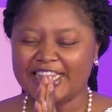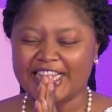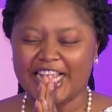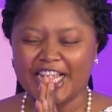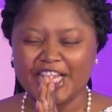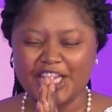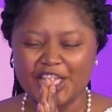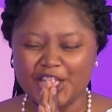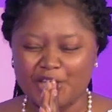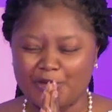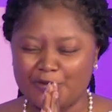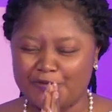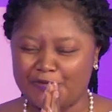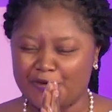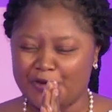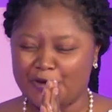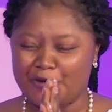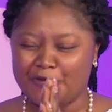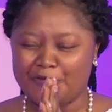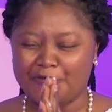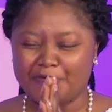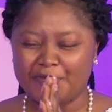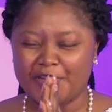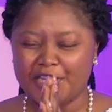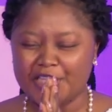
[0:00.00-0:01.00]
Thank you for
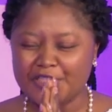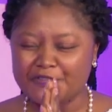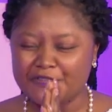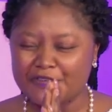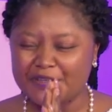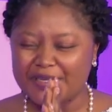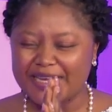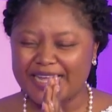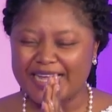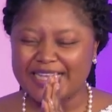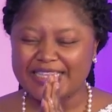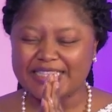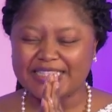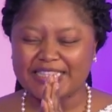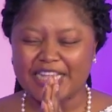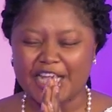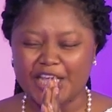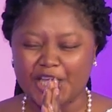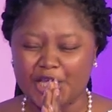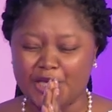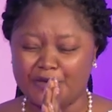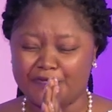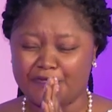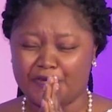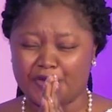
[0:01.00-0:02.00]
your faithfulness.
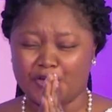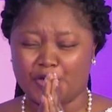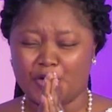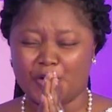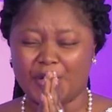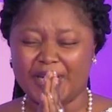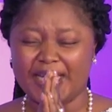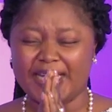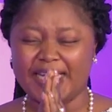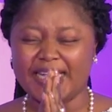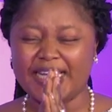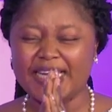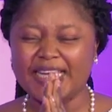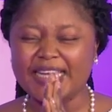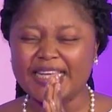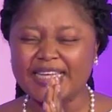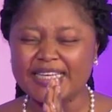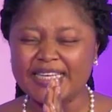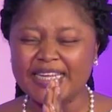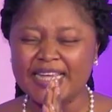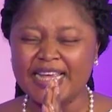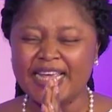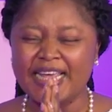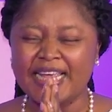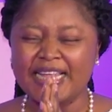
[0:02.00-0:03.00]
Thank you for your
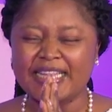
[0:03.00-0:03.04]
healing.